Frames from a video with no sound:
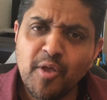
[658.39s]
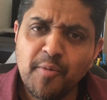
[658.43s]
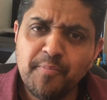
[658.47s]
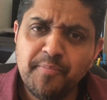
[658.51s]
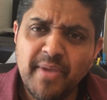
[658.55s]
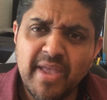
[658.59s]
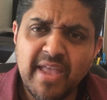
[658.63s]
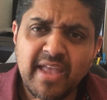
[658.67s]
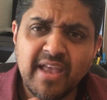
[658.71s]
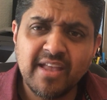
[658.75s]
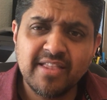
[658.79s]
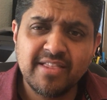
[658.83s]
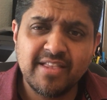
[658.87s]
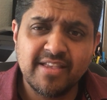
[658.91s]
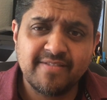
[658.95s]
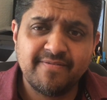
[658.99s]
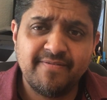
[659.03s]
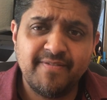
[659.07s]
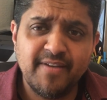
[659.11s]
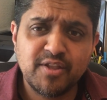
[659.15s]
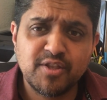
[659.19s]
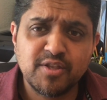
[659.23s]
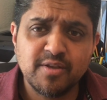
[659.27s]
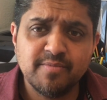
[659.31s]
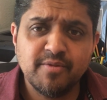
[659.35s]
being in this
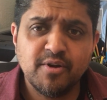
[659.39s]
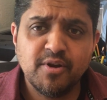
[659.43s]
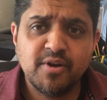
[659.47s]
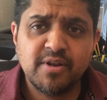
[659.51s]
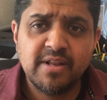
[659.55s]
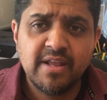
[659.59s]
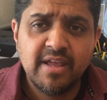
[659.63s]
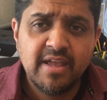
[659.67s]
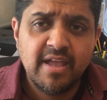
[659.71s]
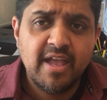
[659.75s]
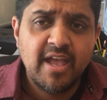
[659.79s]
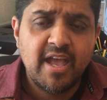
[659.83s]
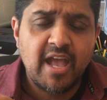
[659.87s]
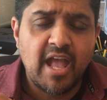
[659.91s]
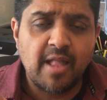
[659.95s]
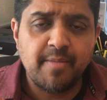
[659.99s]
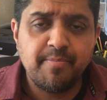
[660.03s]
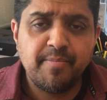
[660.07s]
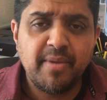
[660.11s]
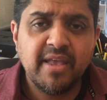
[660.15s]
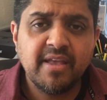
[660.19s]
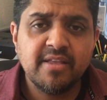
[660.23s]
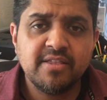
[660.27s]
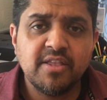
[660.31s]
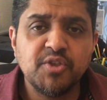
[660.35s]
victimhood and
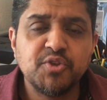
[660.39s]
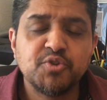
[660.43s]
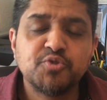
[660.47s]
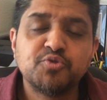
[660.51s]
being in this